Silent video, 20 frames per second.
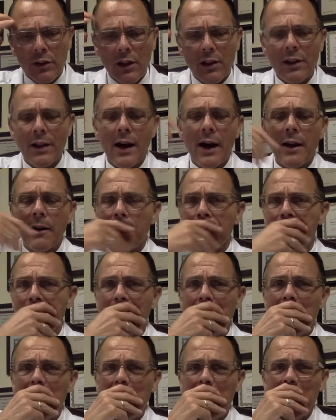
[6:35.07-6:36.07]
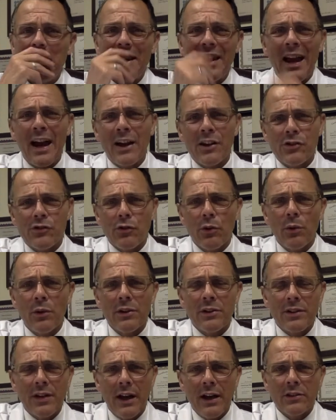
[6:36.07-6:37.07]
a lot of
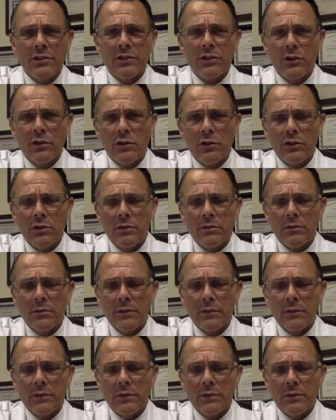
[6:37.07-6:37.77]
gastrointestinal